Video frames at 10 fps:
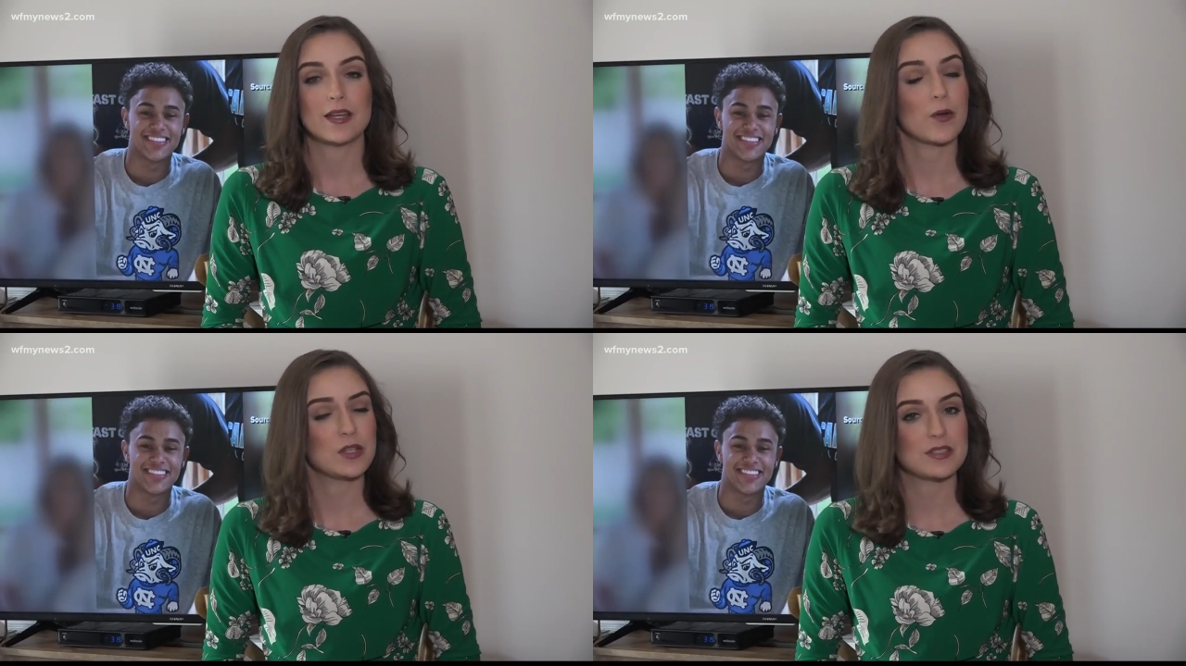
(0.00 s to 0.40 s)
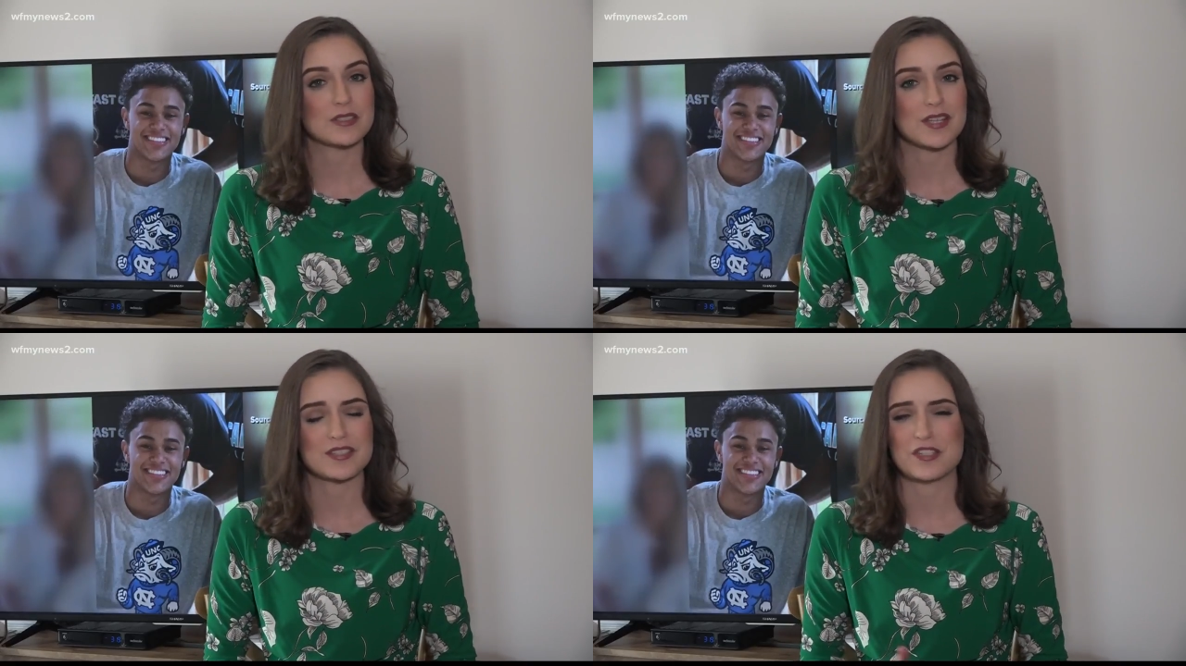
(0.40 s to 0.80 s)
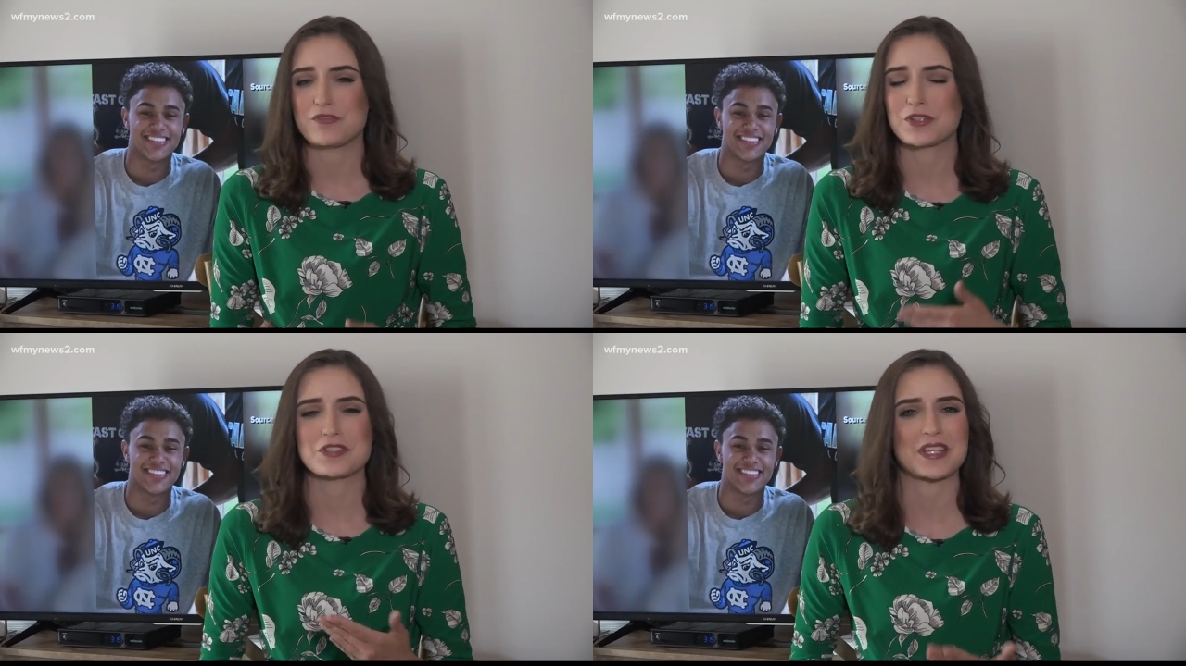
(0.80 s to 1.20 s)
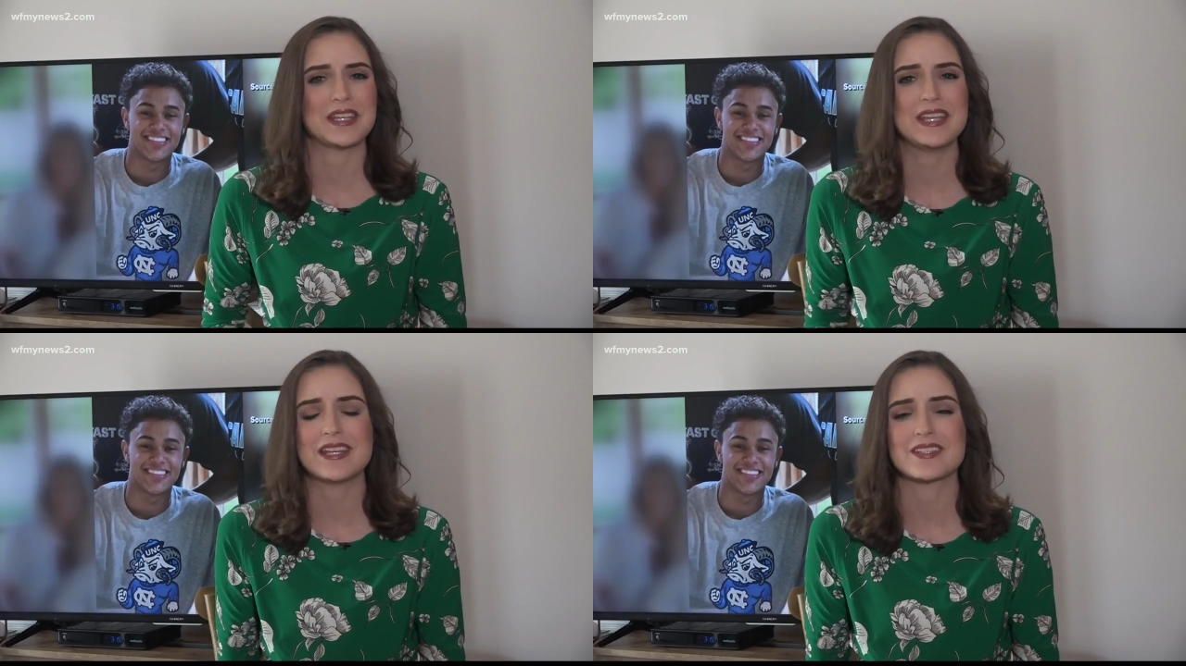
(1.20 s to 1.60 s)
Speaker 1: Now he says he feels
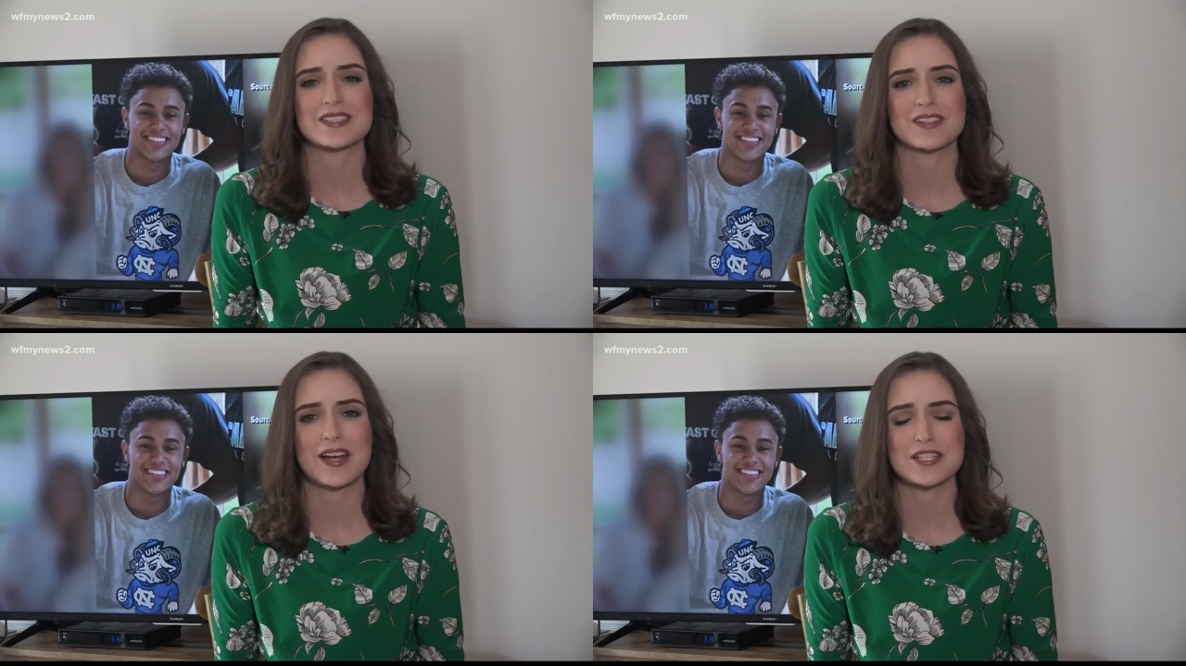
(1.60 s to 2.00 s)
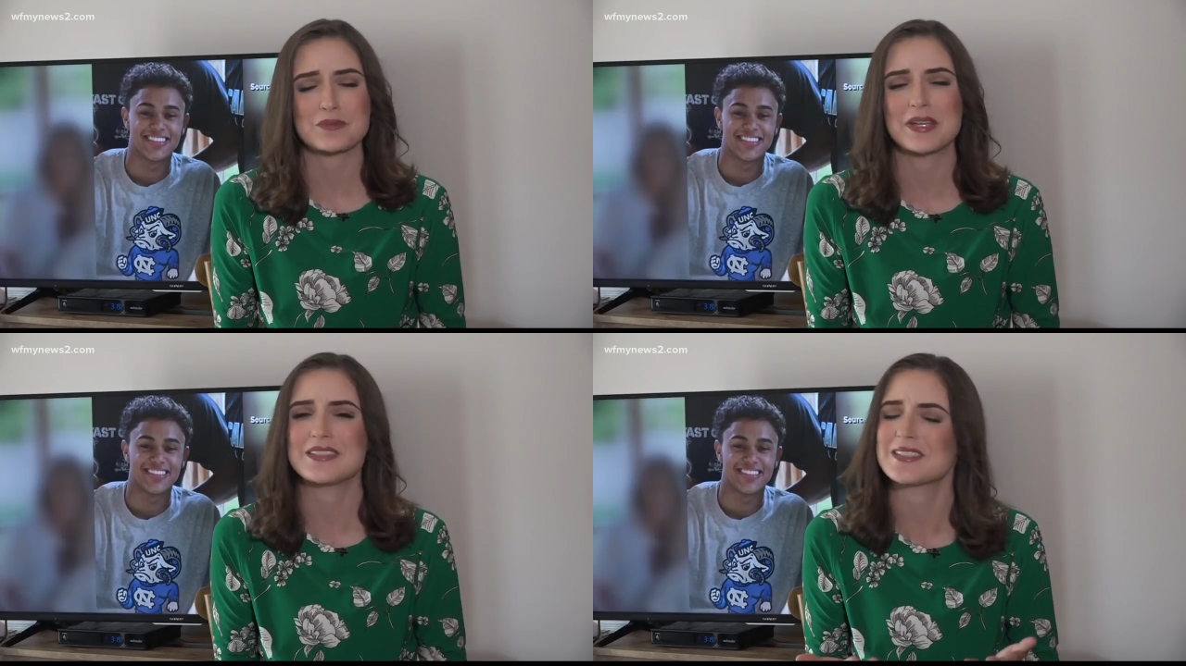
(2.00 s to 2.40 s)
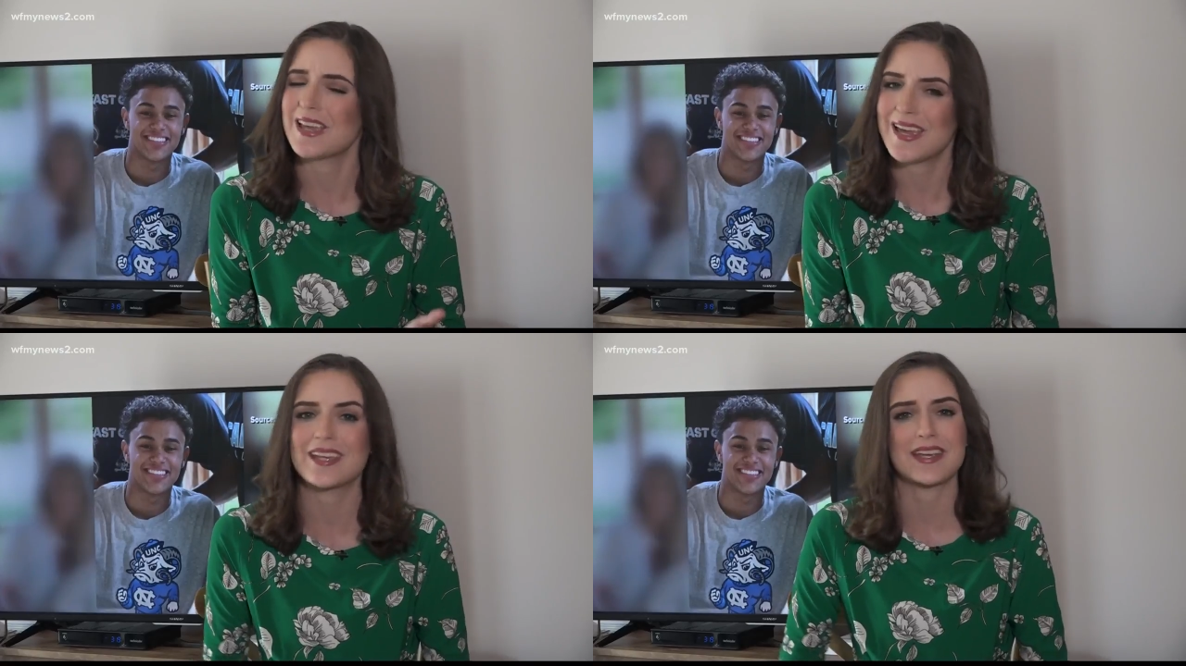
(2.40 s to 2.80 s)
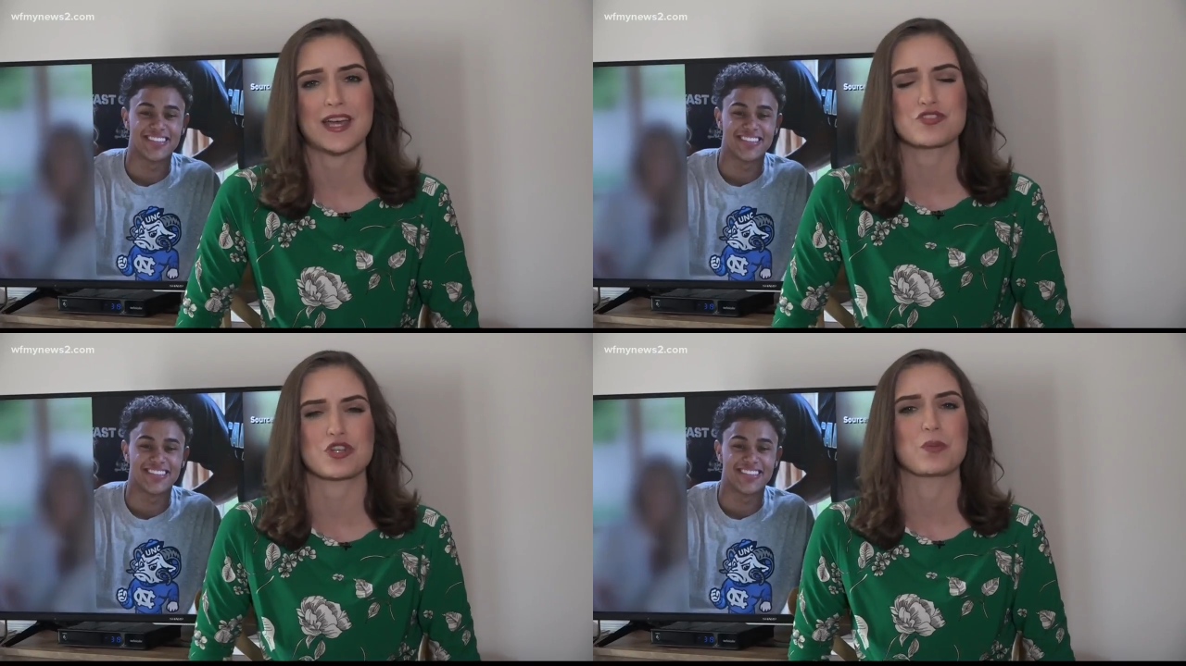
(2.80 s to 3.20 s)
like he and his classmates can't catch a